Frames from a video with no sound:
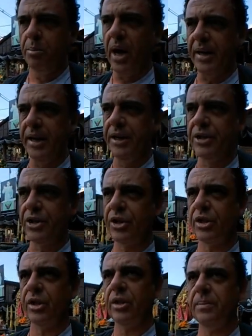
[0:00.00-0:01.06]
but it
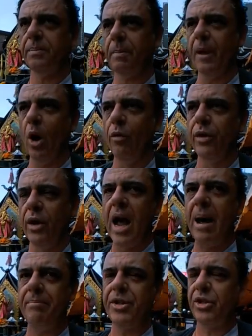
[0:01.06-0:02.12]
is
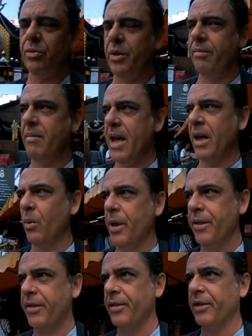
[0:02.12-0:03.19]
overlaps
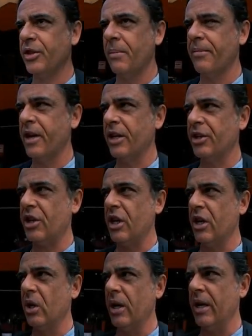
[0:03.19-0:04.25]
with some things
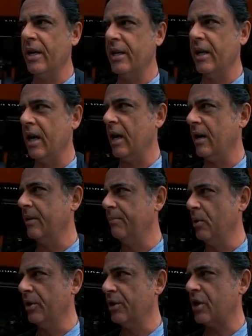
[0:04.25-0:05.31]
here in the
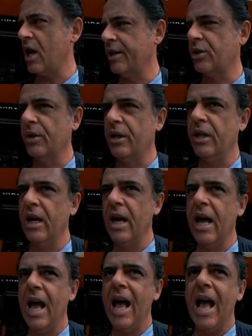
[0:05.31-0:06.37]
Buddhist country.
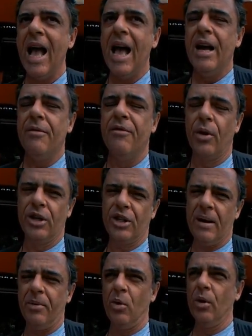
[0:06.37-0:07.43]
For
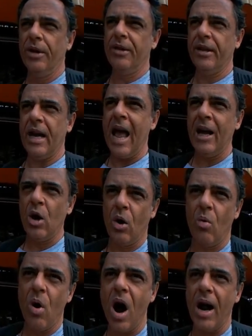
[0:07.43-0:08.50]
example, with
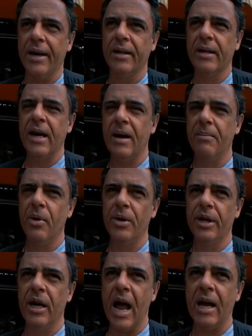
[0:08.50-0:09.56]
Angkor Wat in
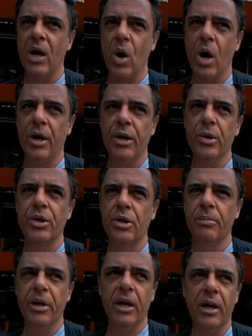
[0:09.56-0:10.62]
Cambodia, Angkor used
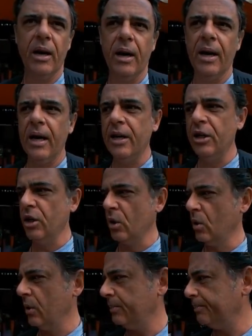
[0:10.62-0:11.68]
to be a
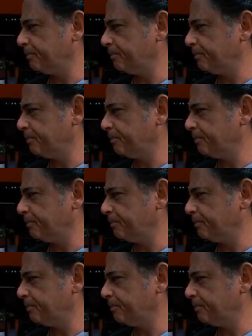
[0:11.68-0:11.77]
Hindu